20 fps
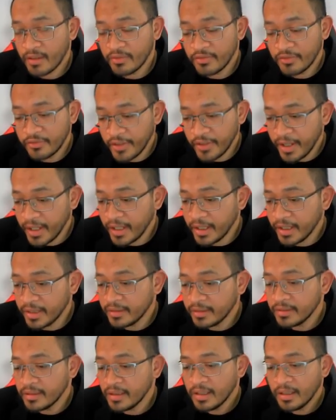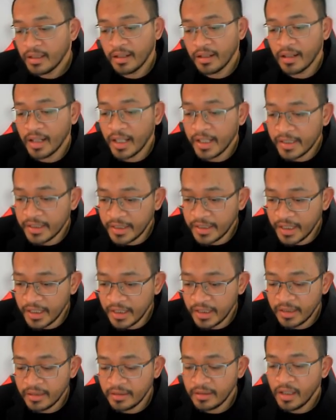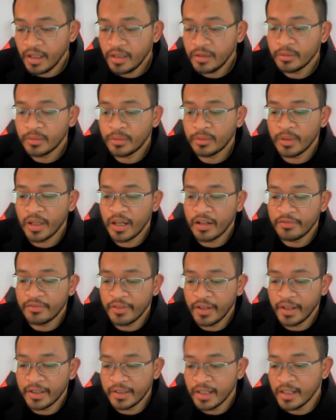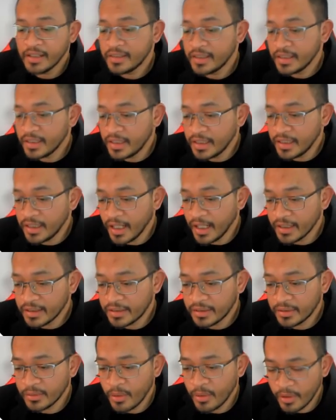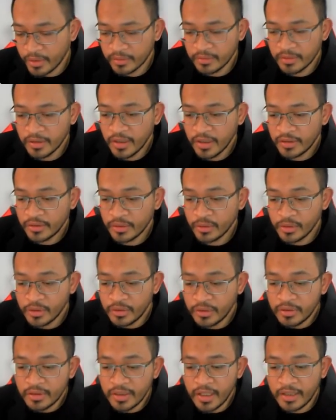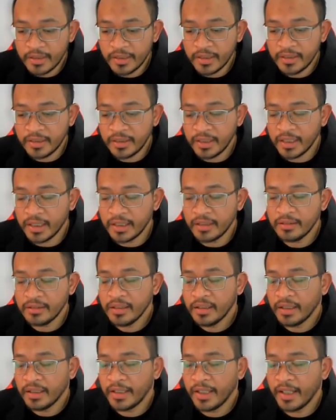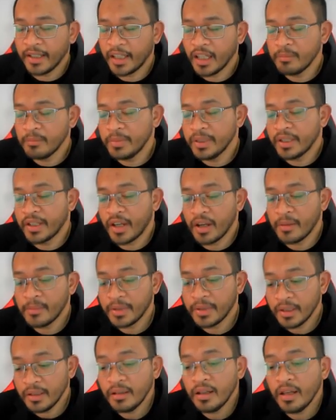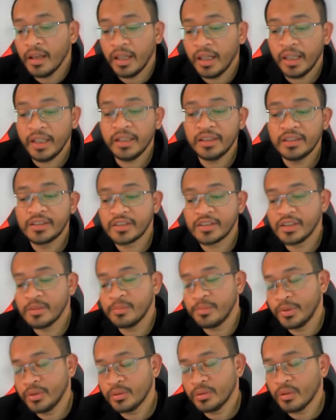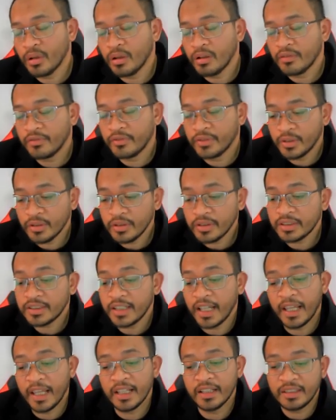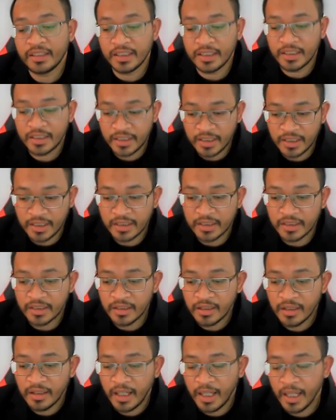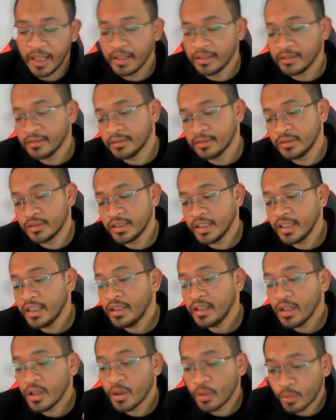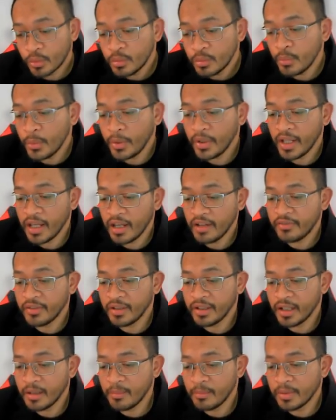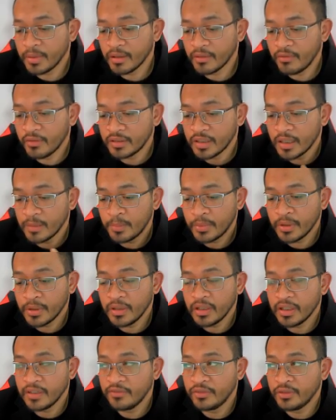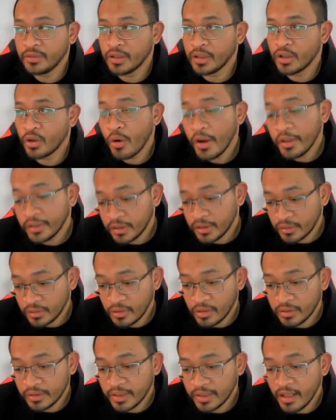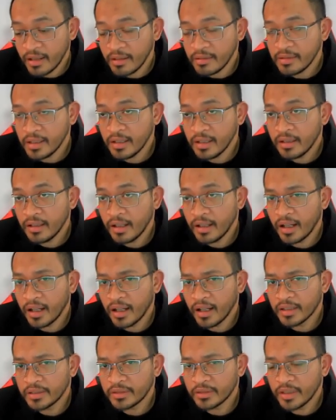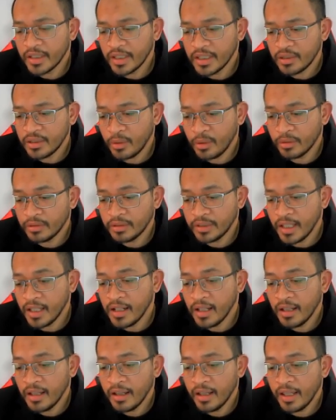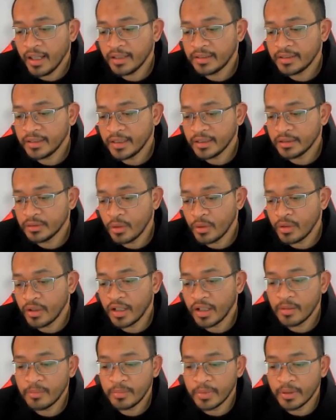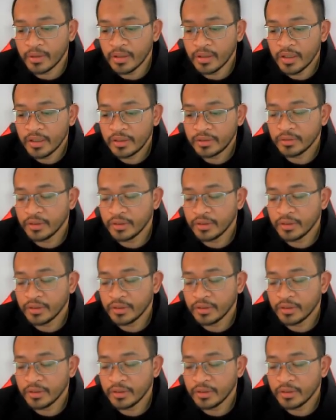fan, lighting. You could have an LCD and so on. So those are the things that can become the attribute of those entity. And usually room will have a number. For example, if you are going to a hotel, so each hotel has its own number. So